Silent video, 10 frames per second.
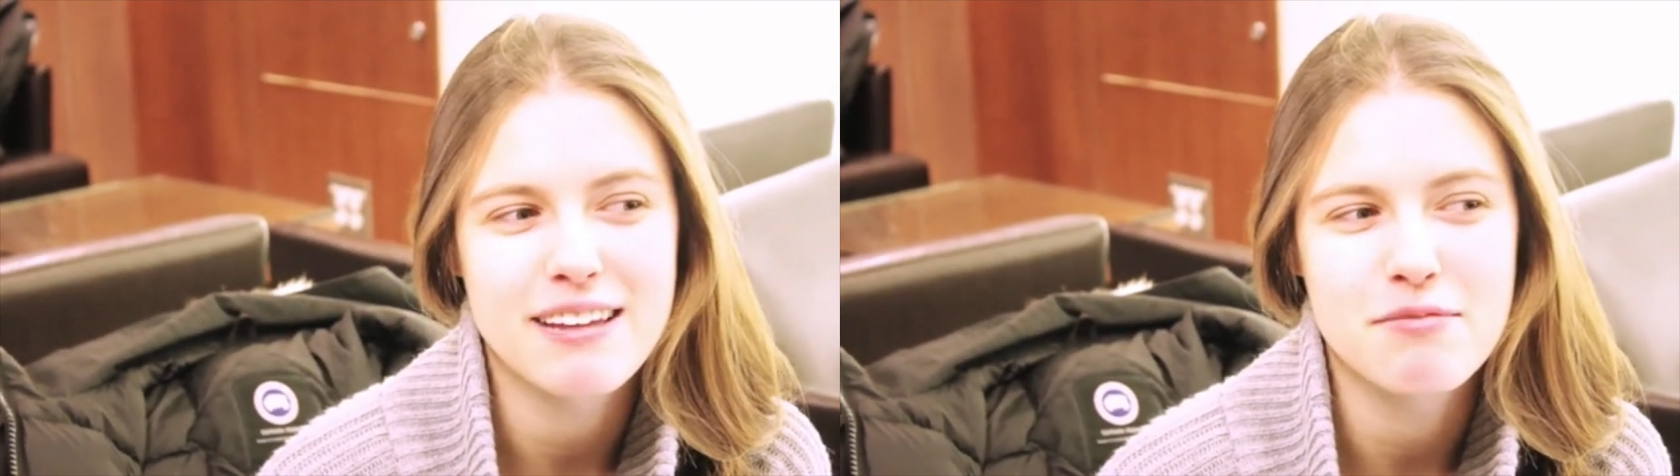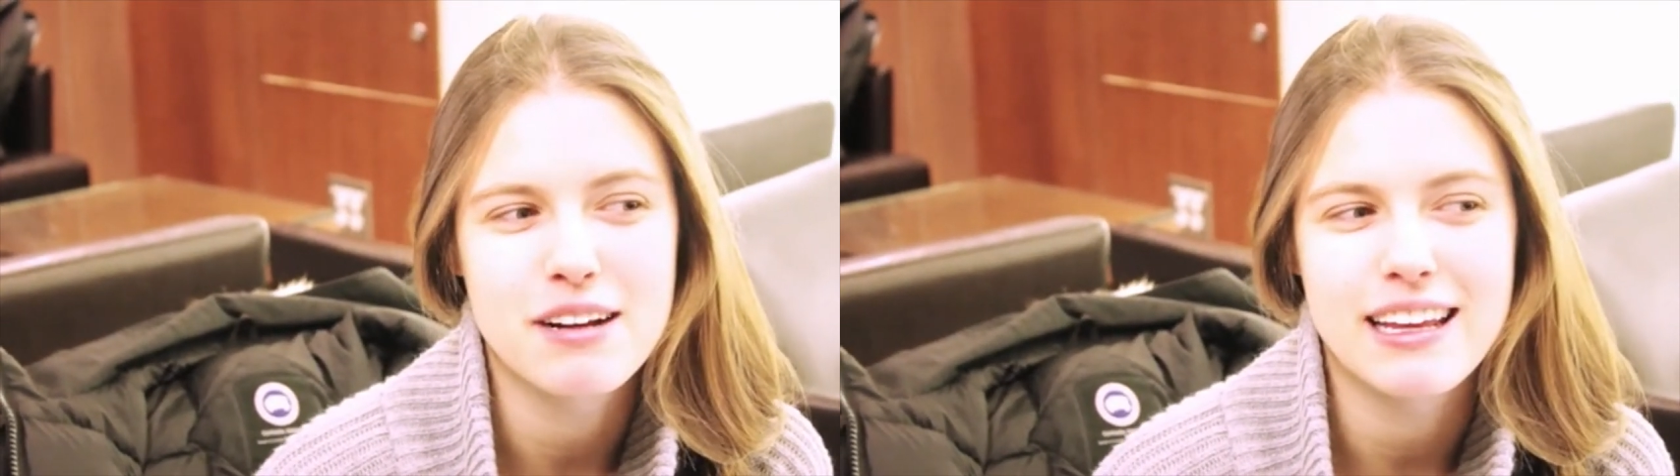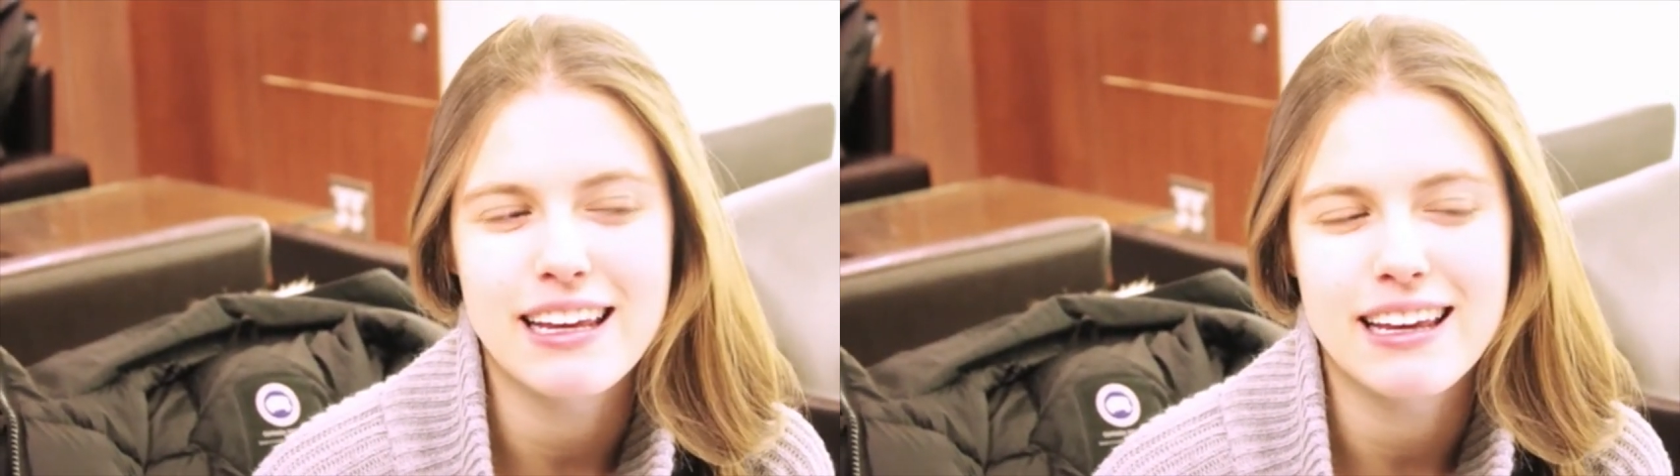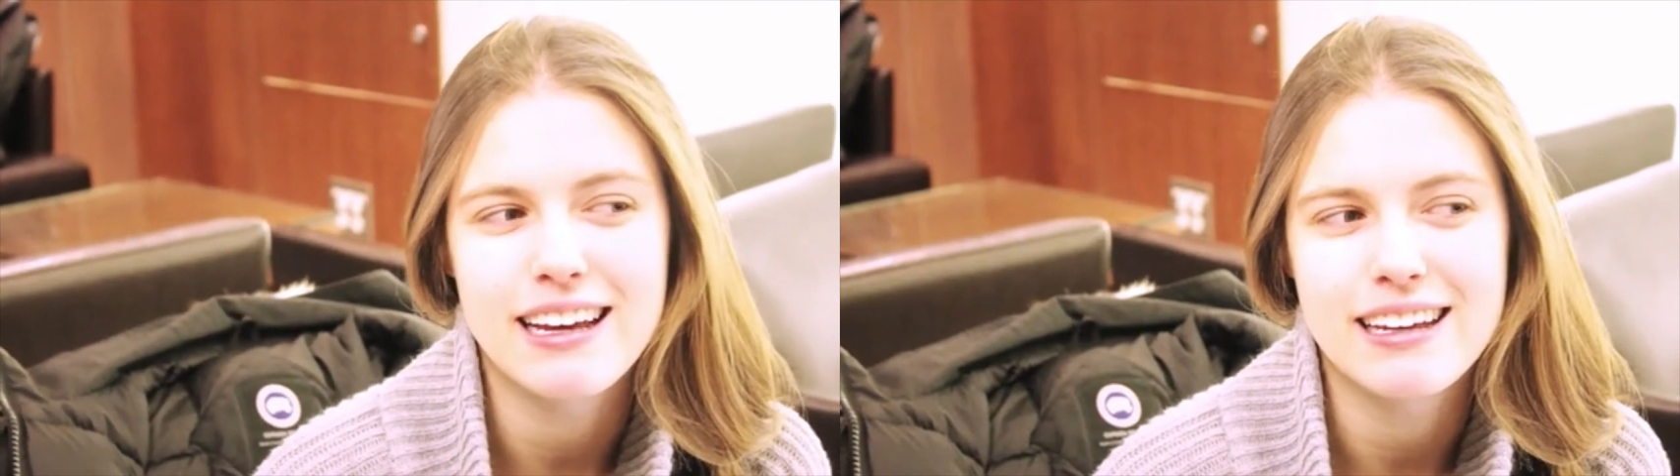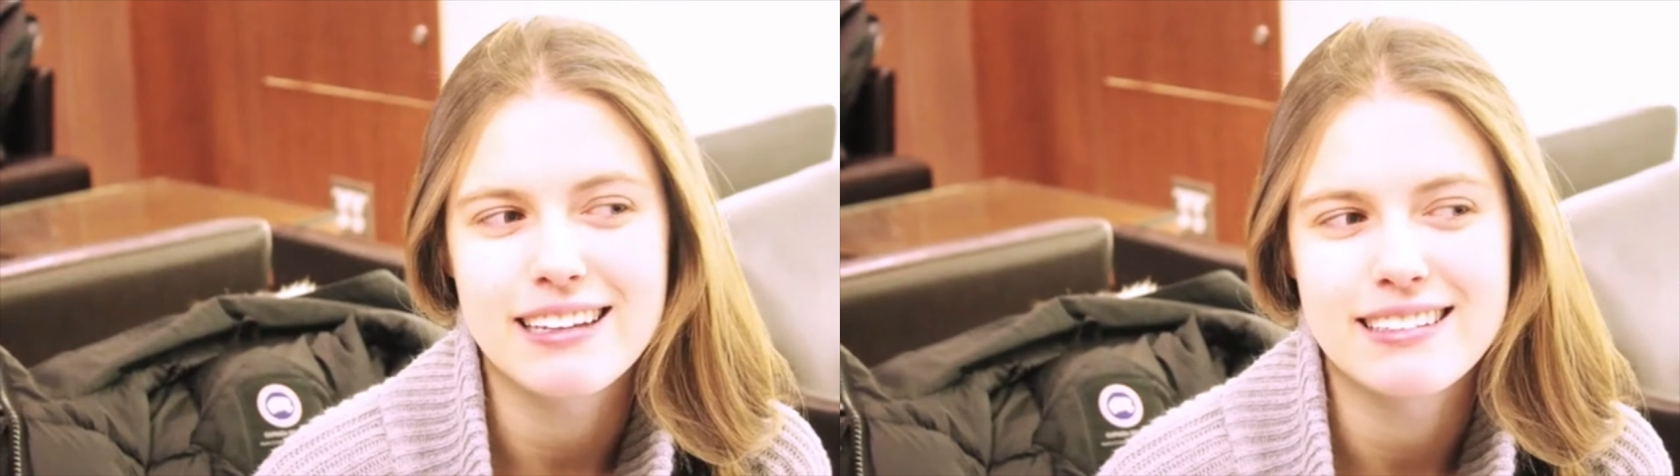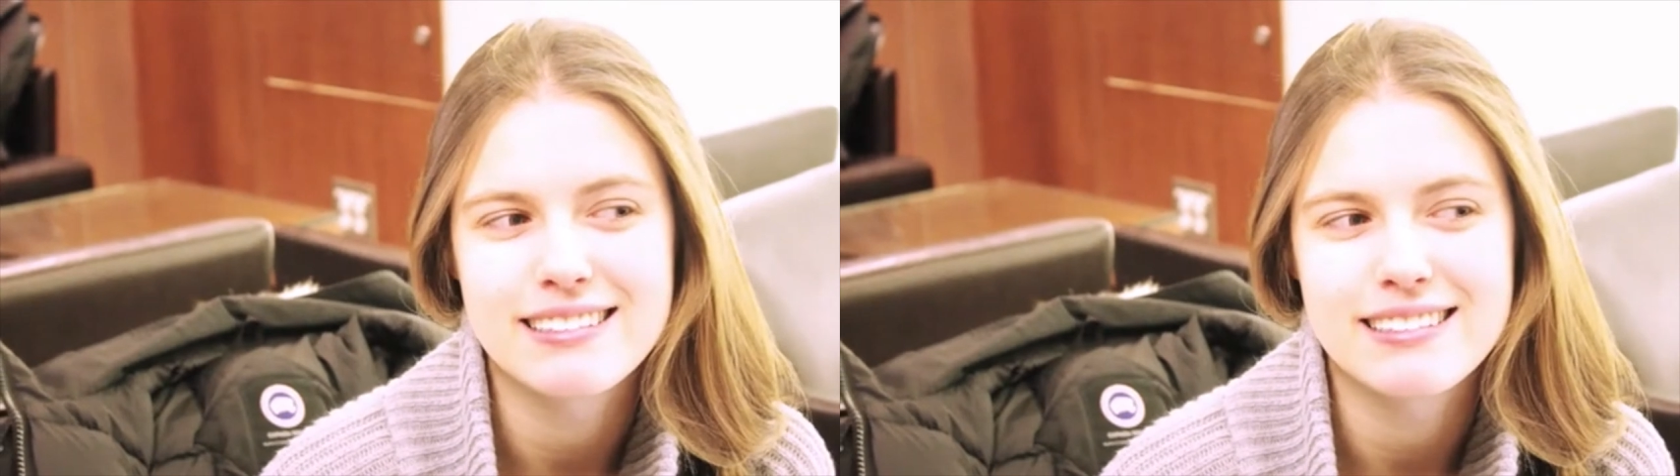know, like more like